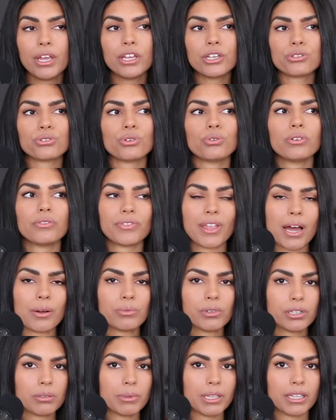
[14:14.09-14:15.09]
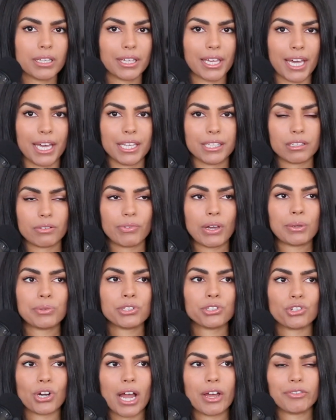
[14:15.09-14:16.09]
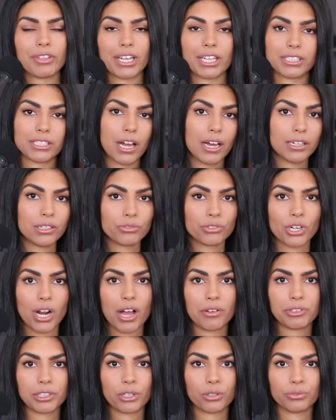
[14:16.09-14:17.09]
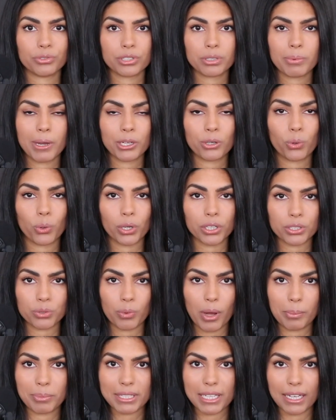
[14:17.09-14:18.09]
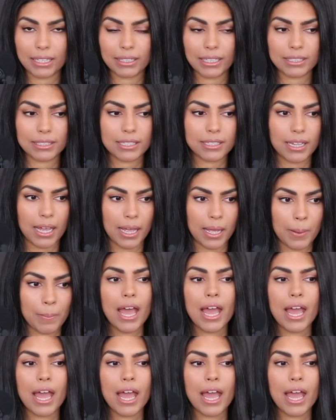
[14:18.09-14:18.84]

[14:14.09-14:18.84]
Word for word: So if that were to be the case, if I was driving a ton of traffic over to my course website, let's say,